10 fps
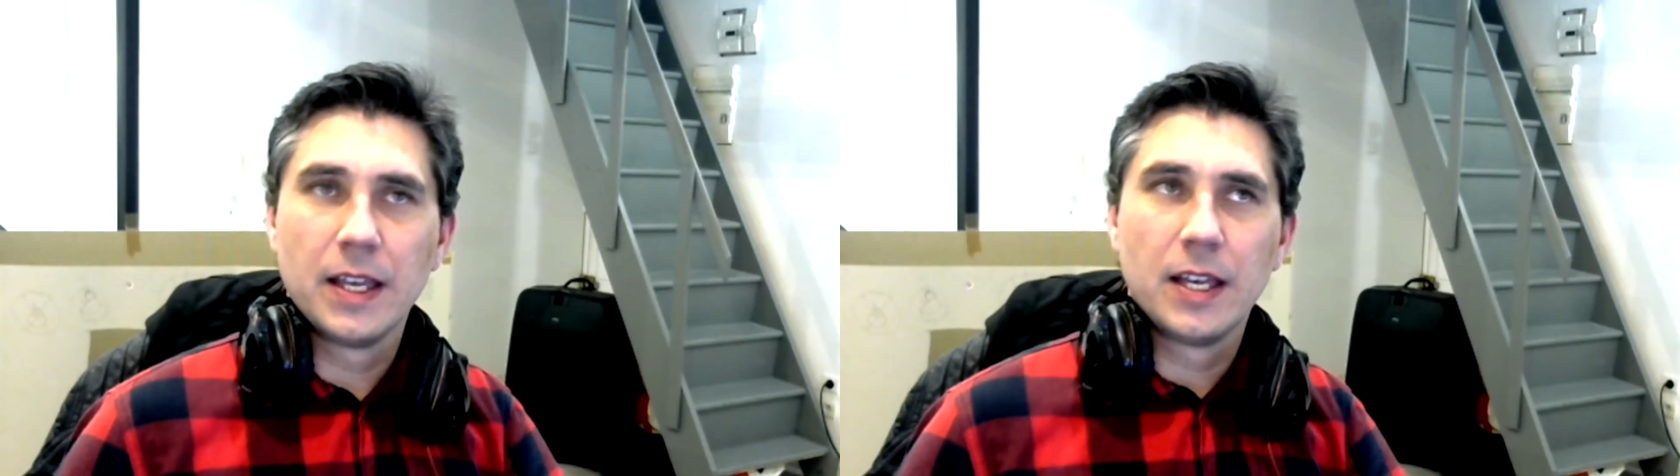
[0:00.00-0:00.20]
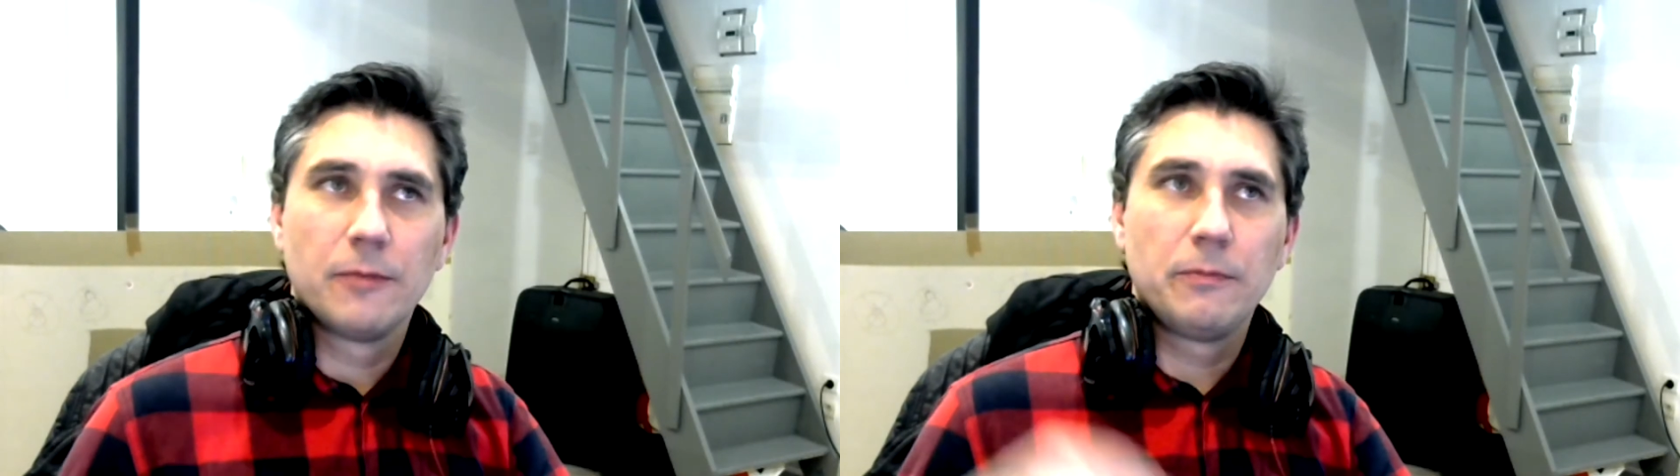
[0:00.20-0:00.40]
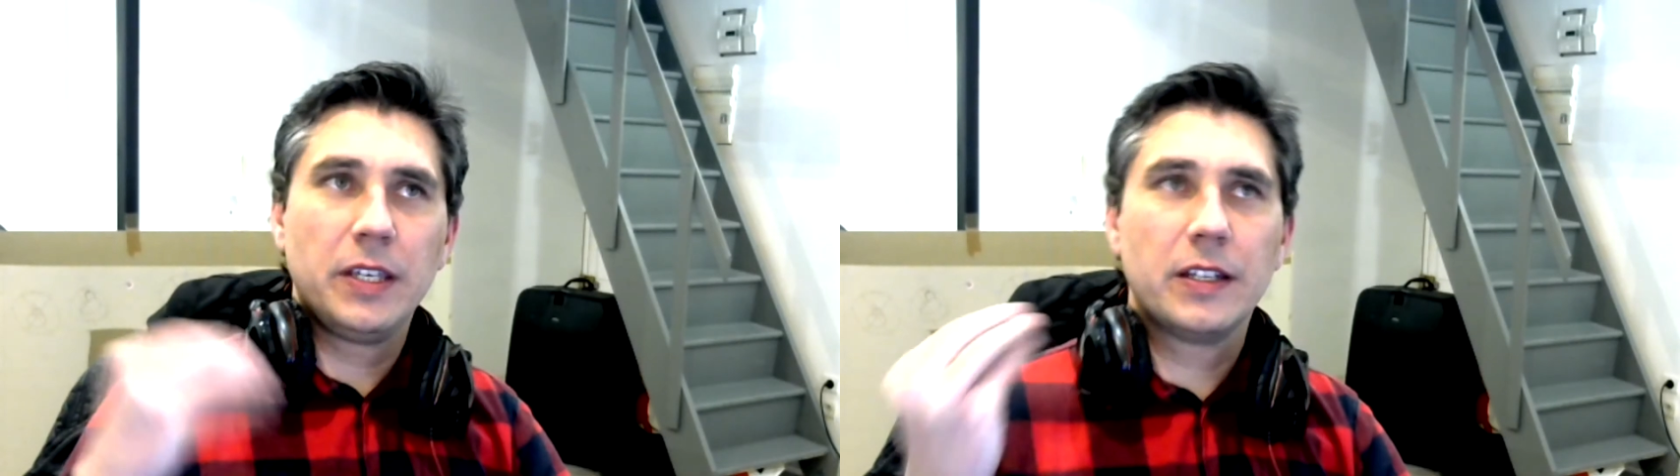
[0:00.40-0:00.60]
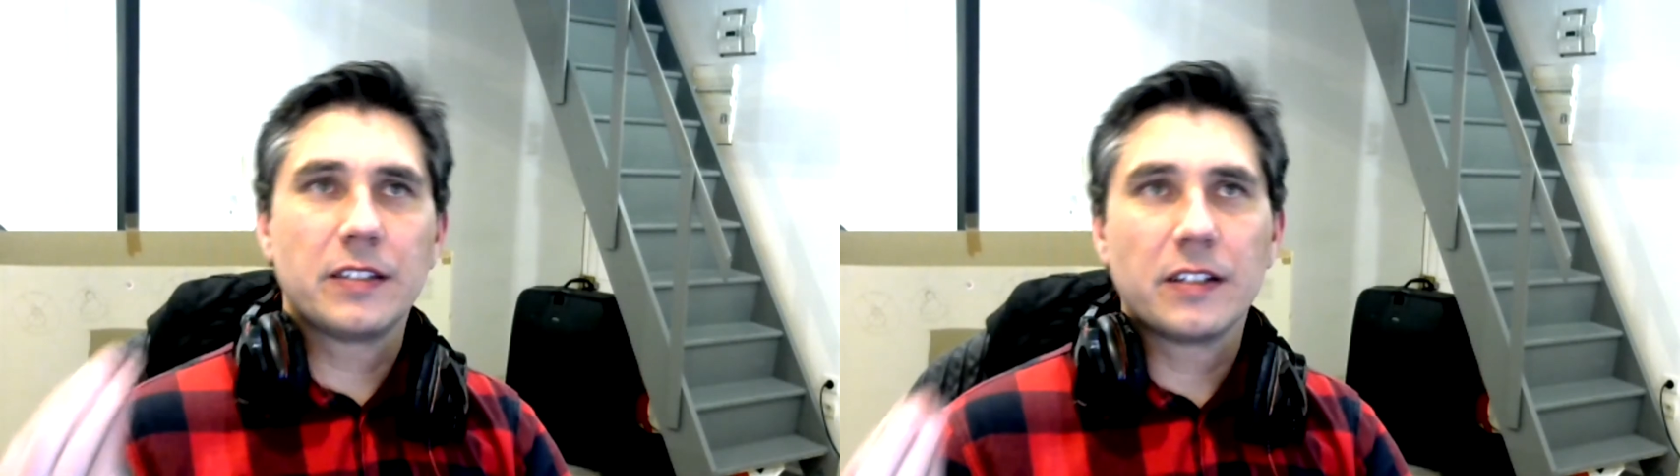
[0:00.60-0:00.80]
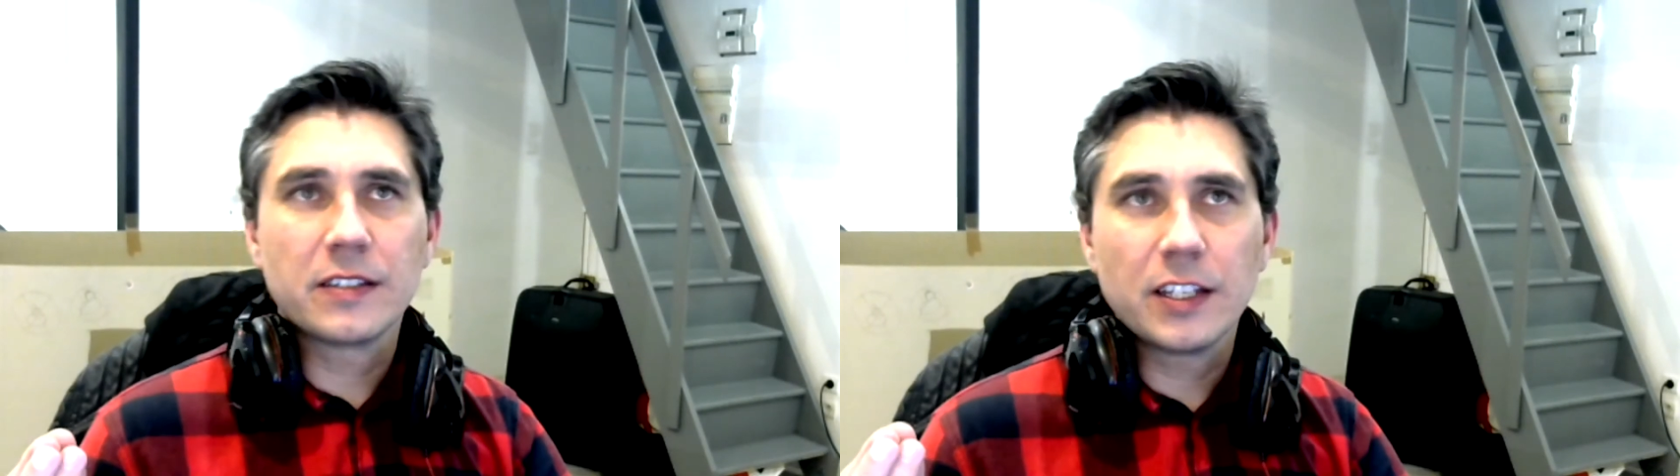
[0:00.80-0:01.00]
Being a
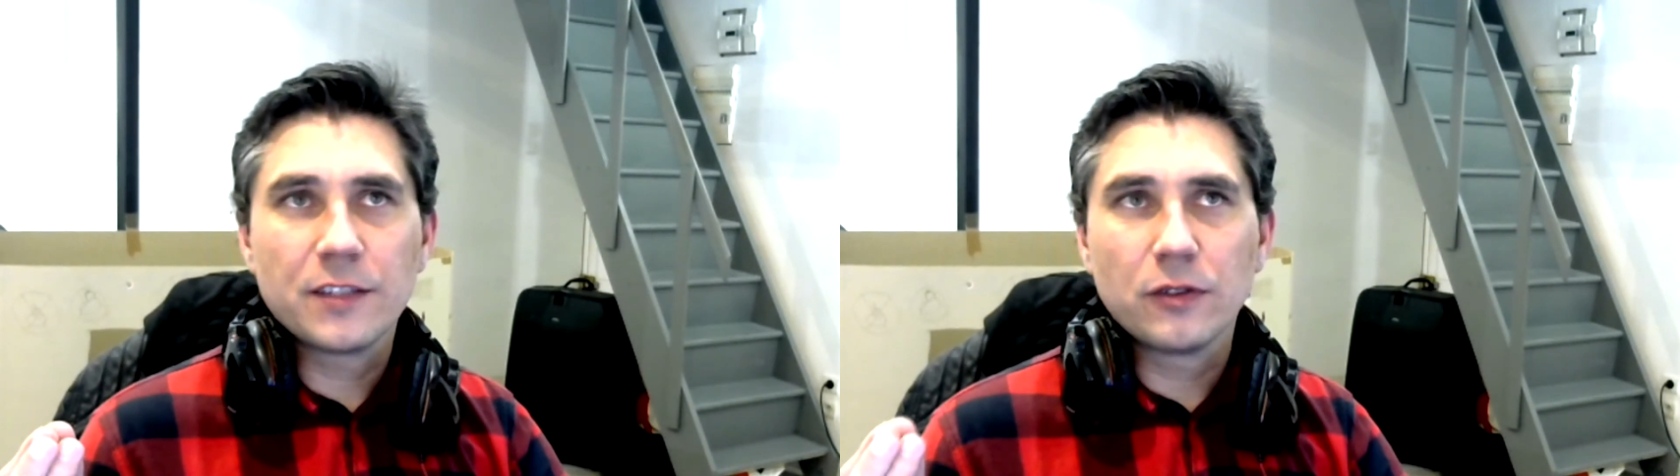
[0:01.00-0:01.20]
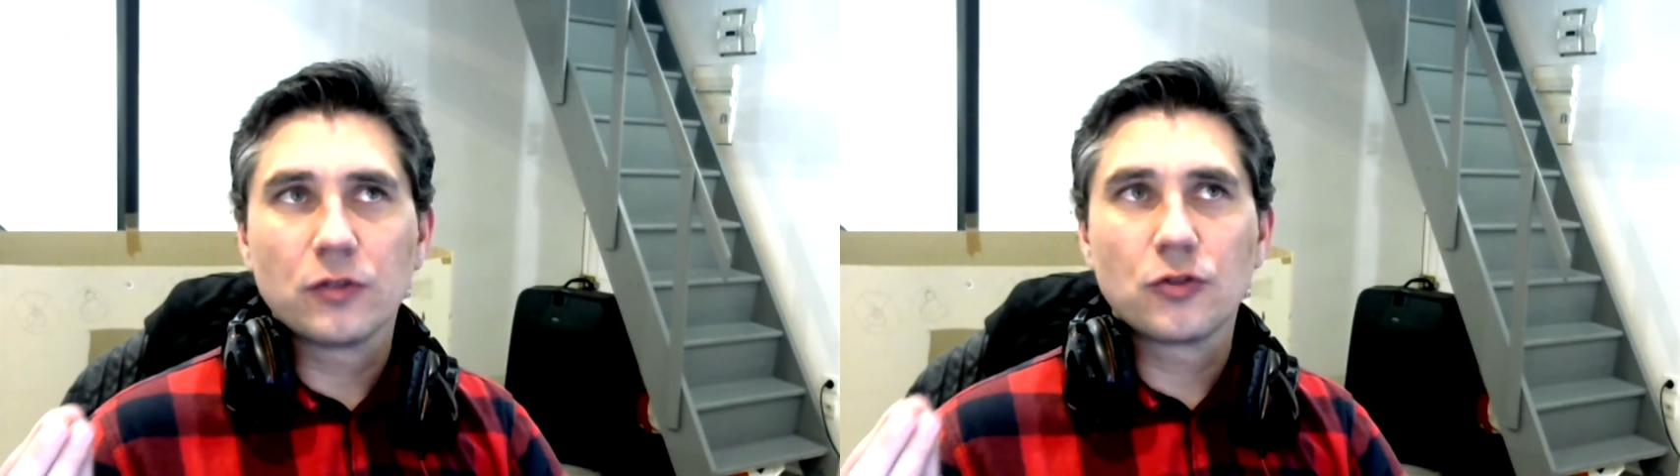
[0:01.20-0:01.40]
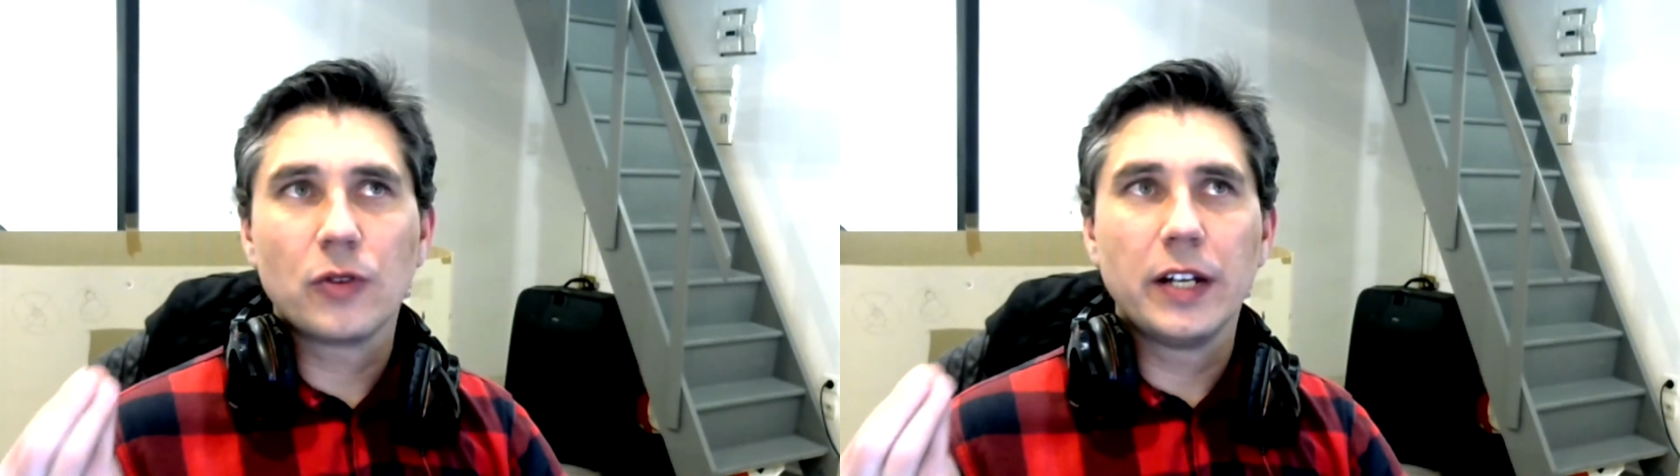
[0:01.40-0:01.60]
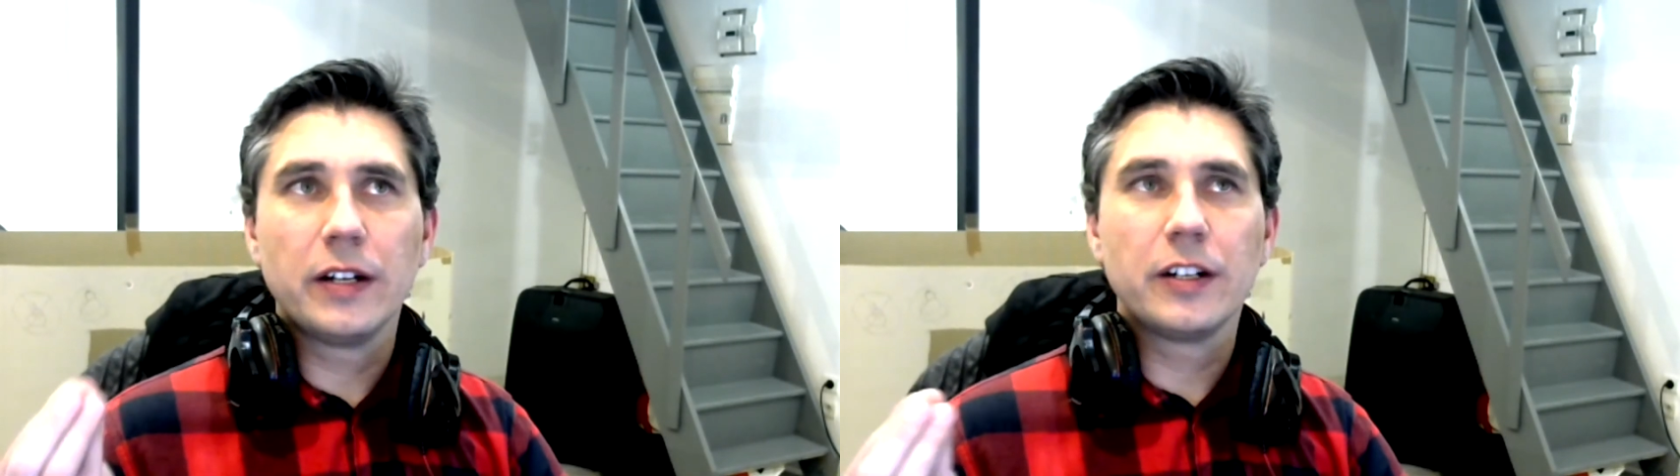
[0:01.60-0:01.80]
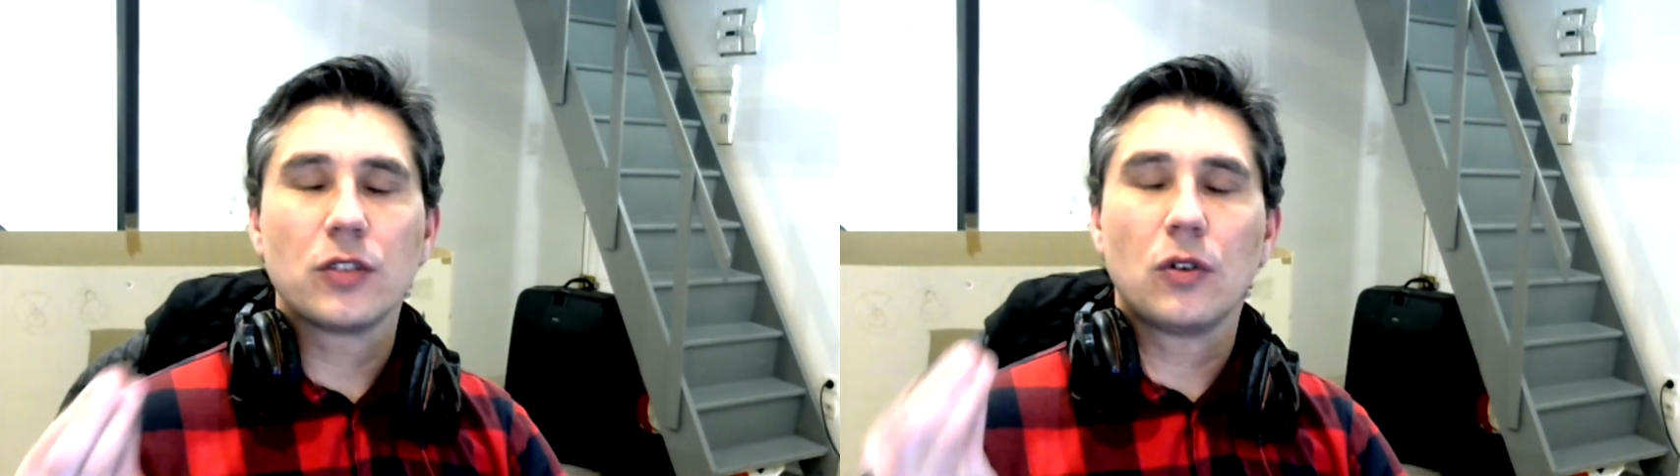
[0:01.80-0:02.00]
successful trader
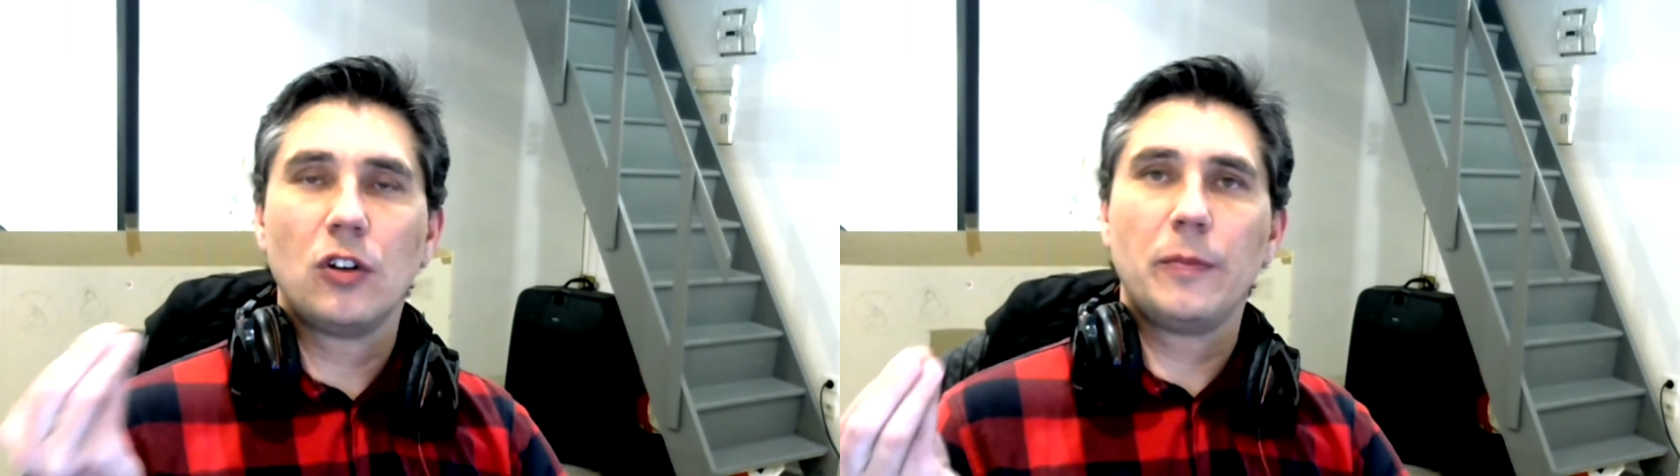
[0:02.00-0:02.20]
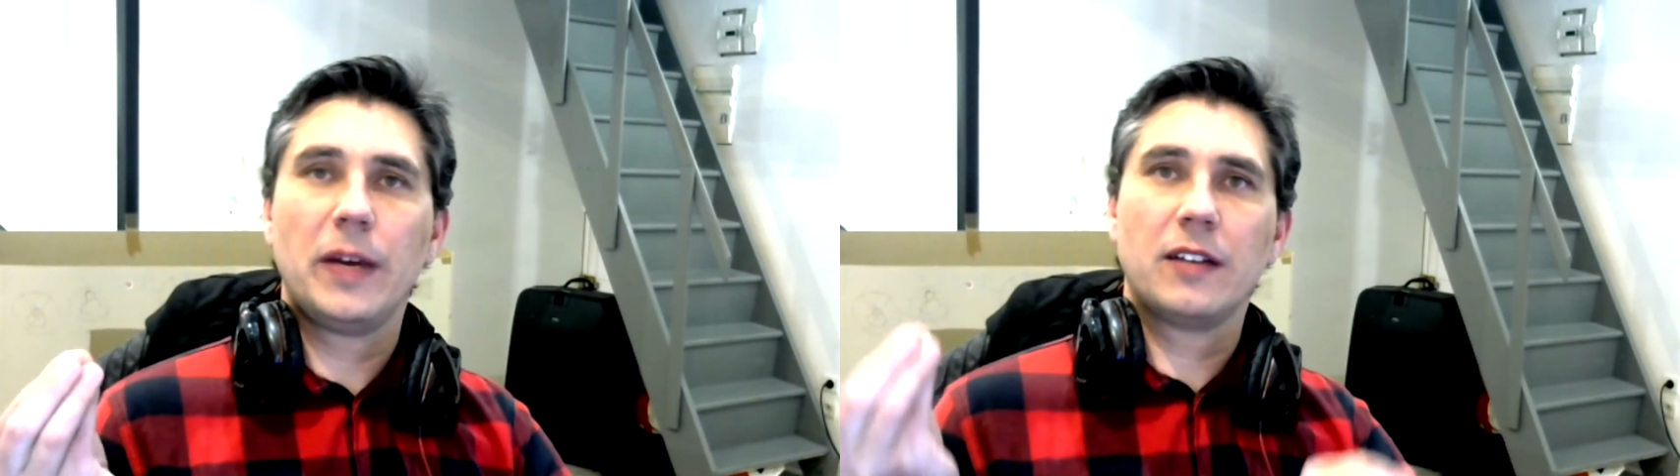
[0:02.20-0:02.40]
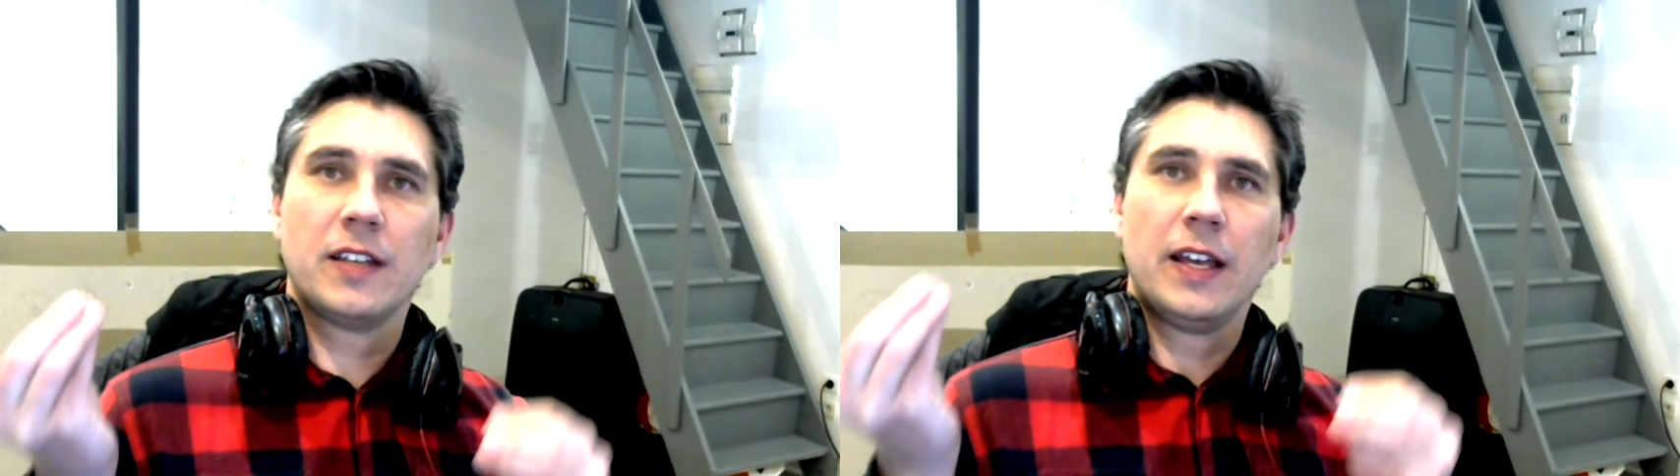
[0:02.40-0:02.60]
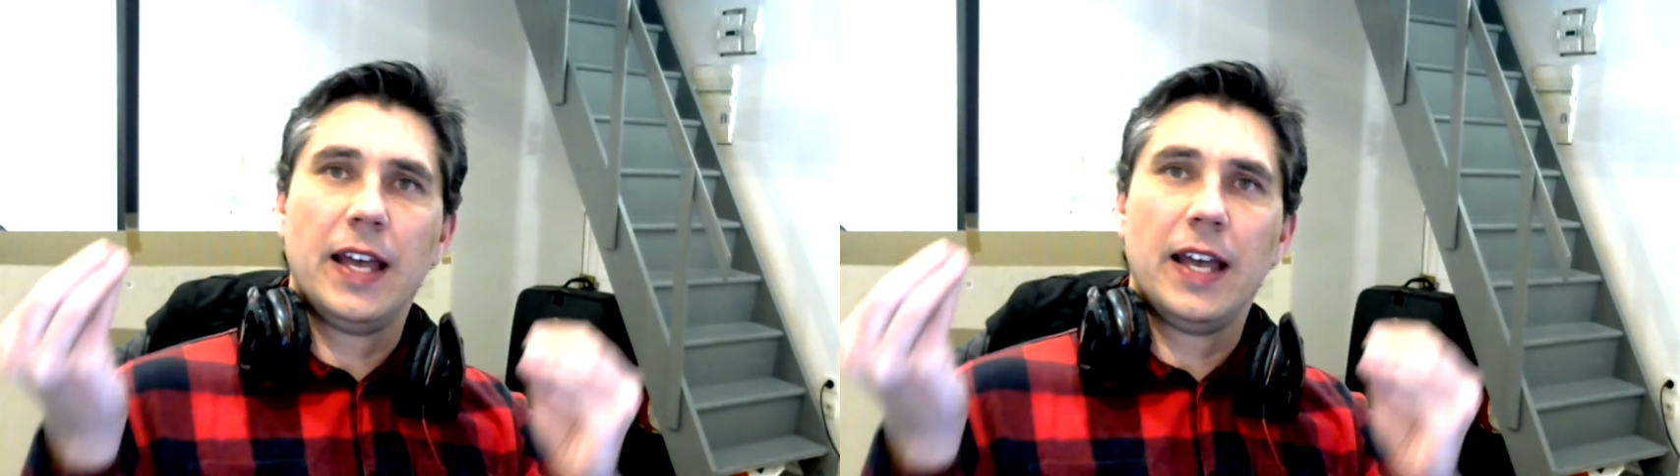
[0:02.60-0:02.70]
is all about